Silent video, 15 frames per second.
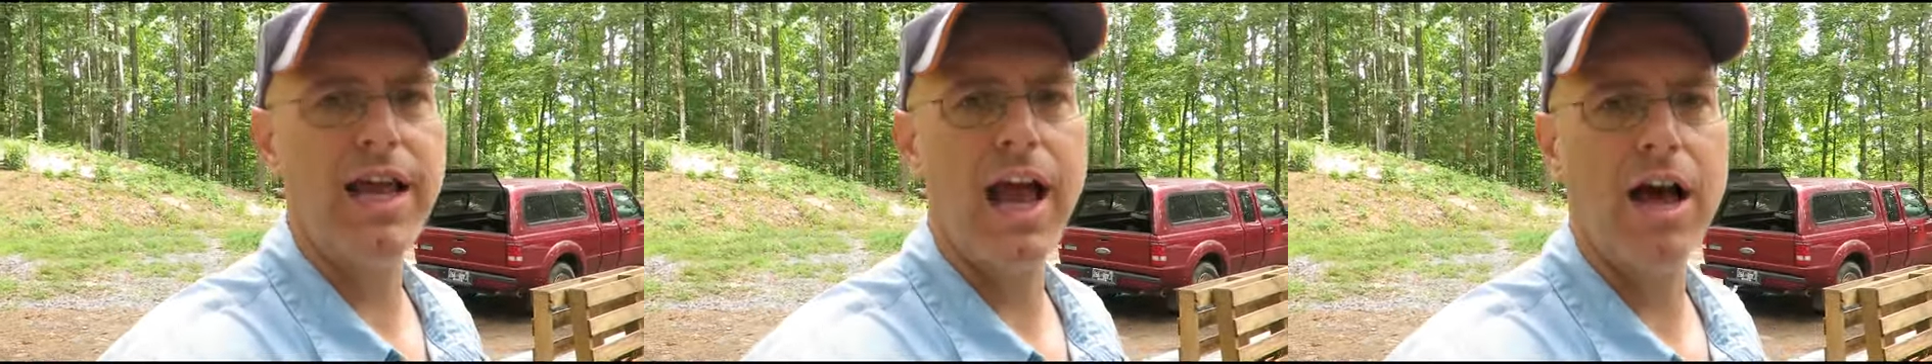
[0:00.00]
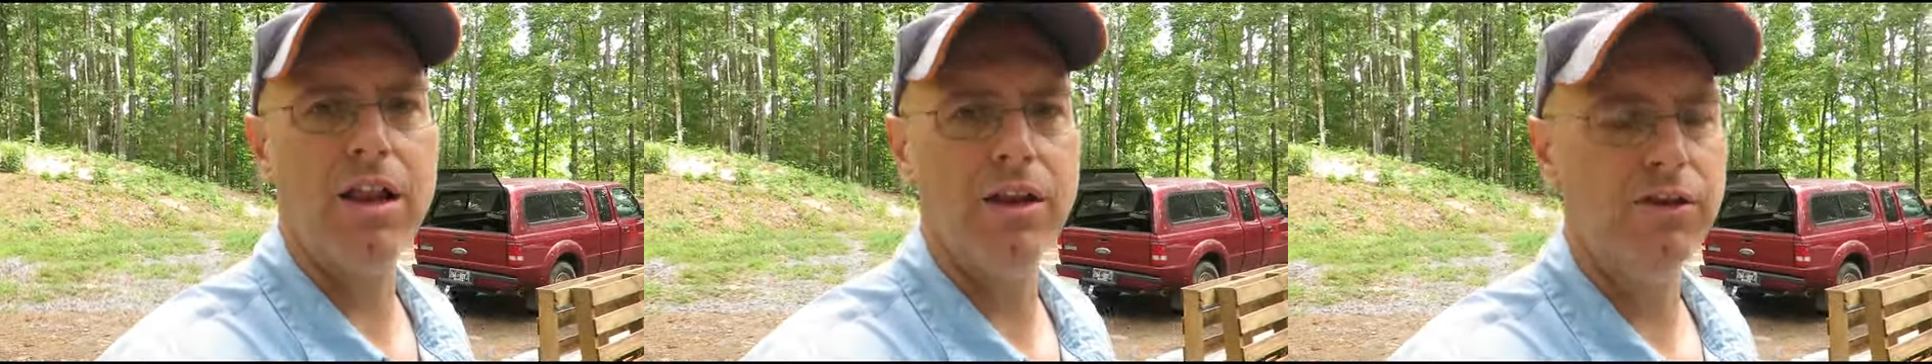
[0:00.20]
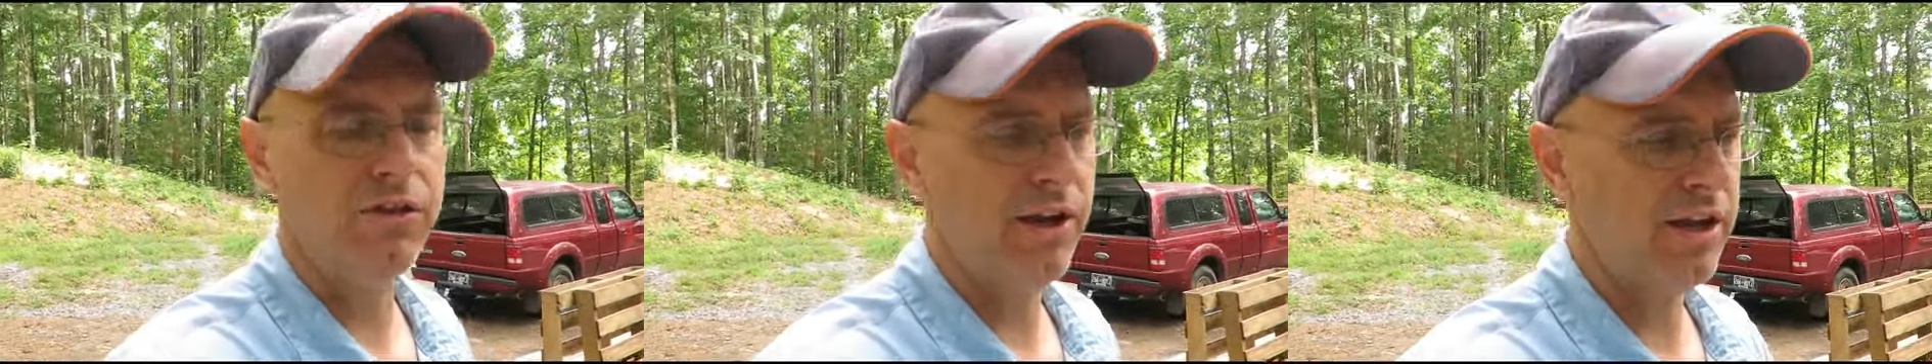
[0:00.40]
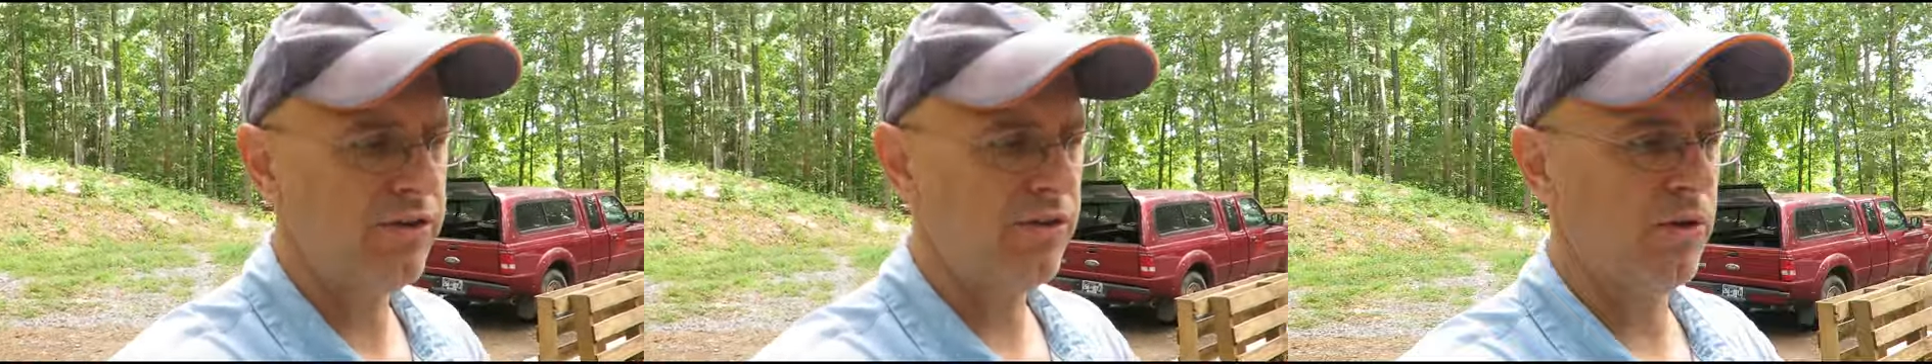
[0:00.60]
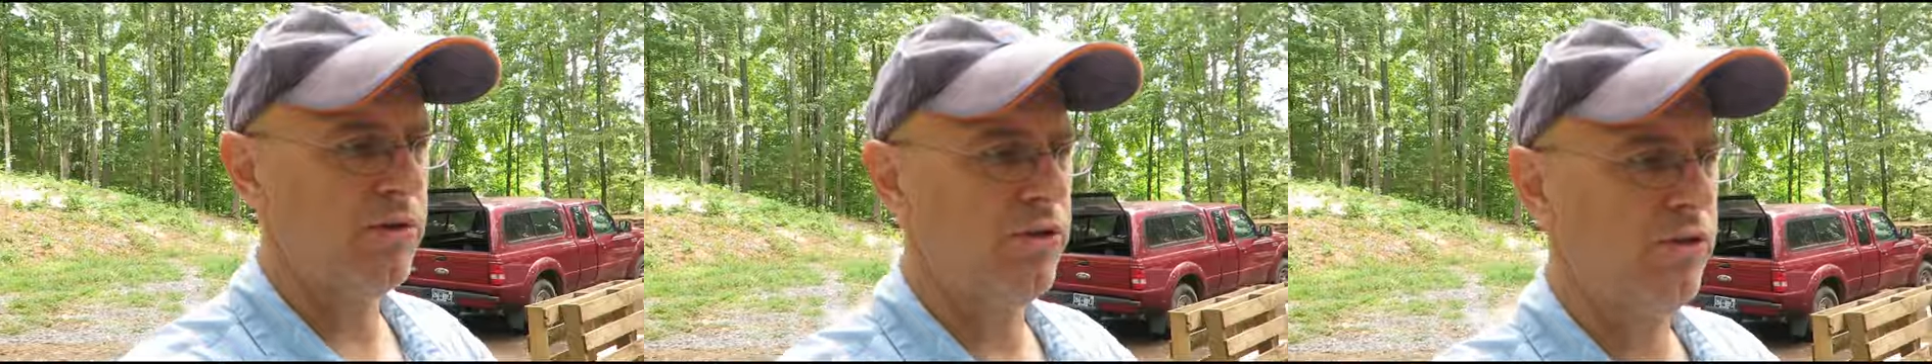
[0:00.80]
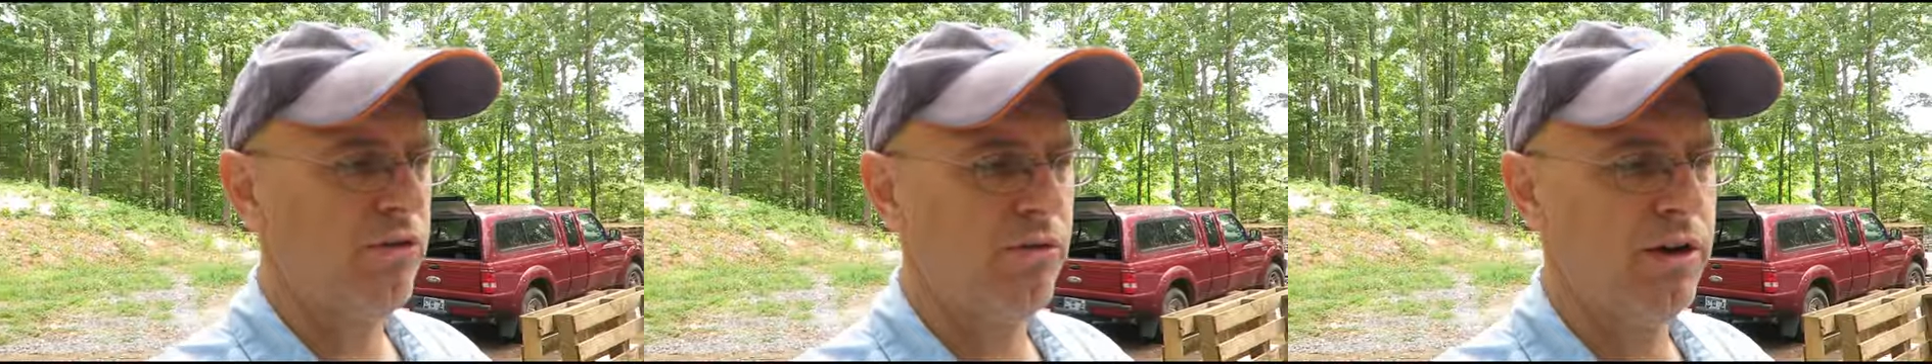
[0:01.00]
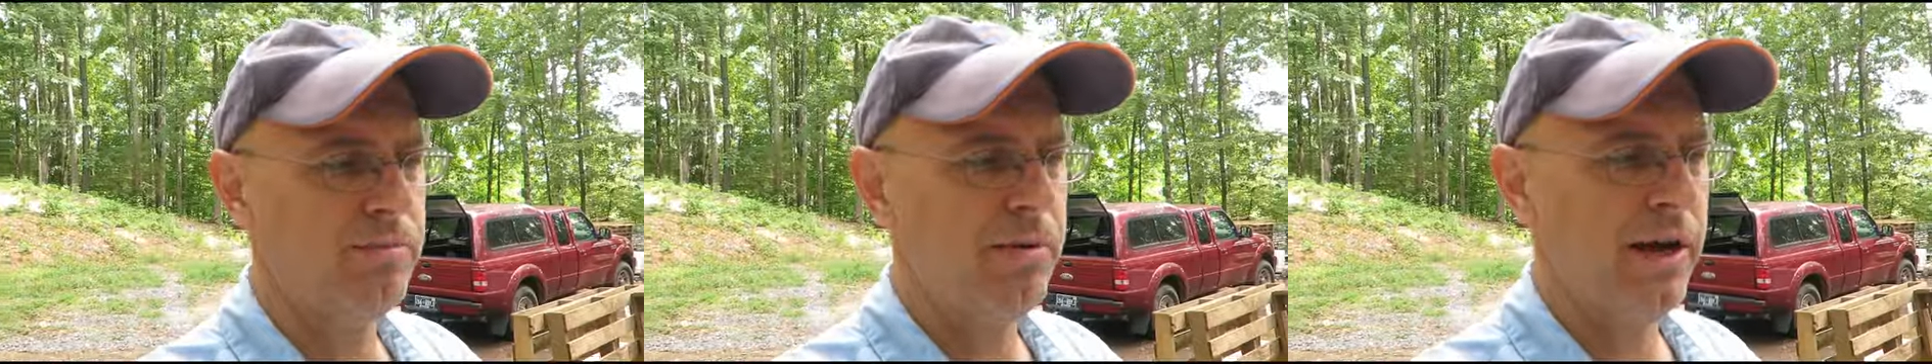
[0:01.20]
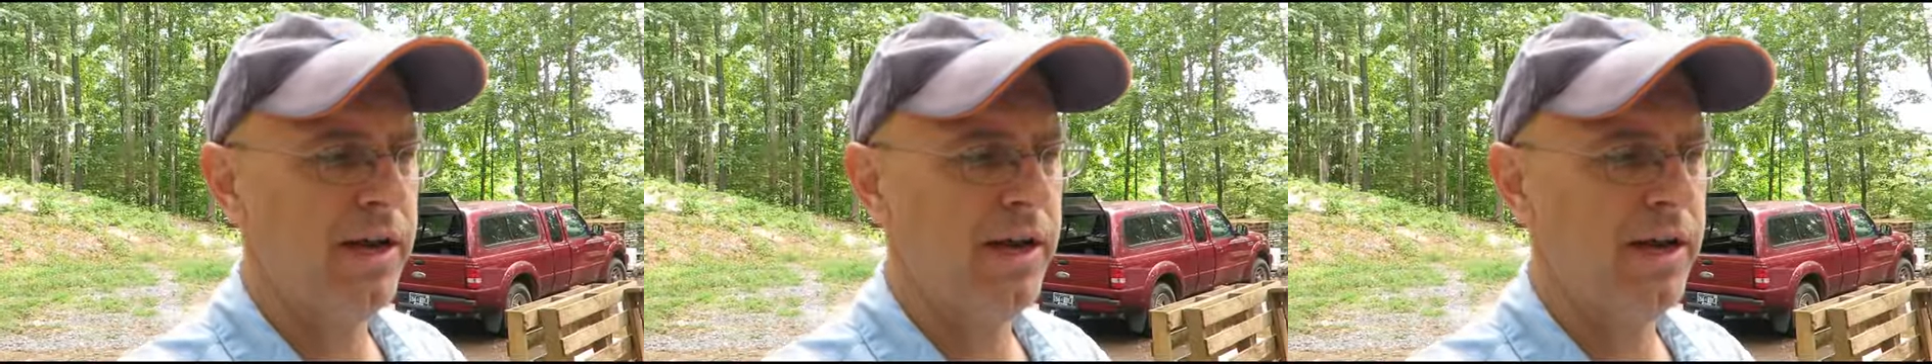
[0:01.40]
gallons. That's those 3